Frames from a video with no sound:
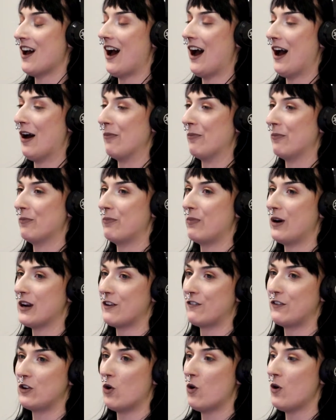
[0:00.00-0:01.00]
But
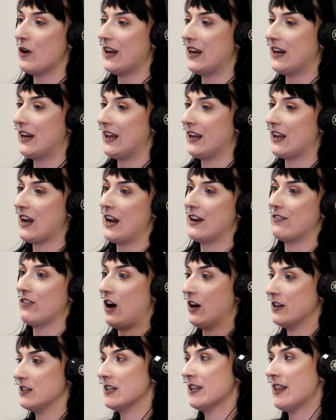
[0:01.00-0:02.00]
if you're eating kind of
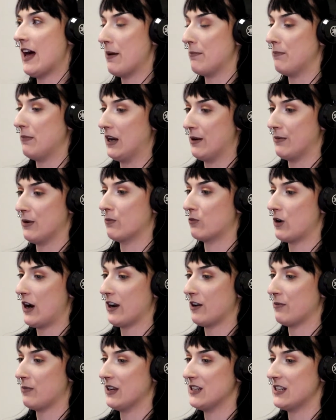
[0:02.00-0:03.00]
under that minimum
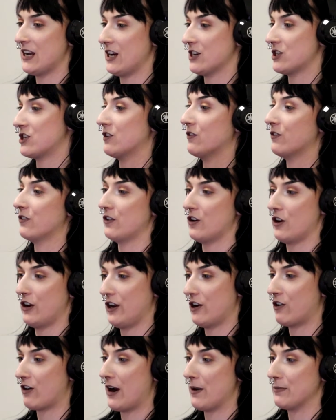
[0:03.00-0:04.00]
recommendation of
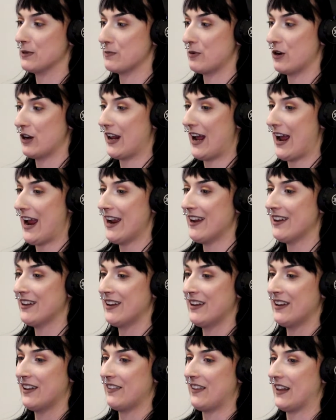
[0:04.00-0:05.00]
30 grams per day,
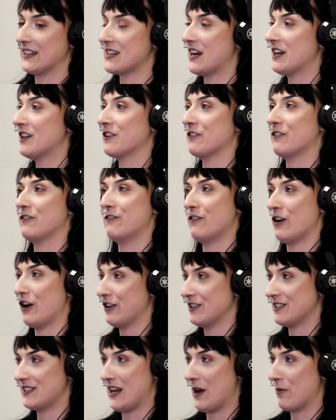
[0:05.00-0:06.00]
that's kind of the
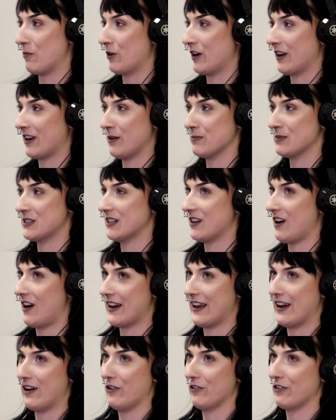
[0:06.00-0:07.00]
first step when it comes to
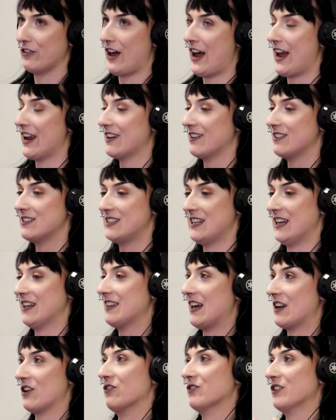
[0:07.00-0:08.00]
gut health. Like,
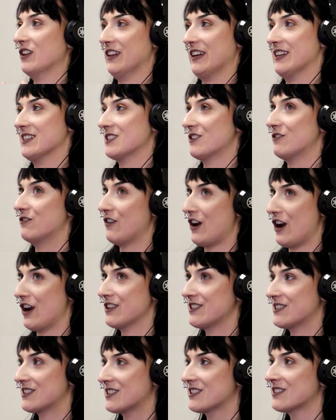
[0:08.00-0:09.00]
tick that off the list
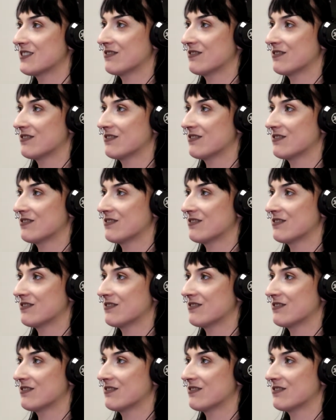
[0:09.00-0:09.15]
first.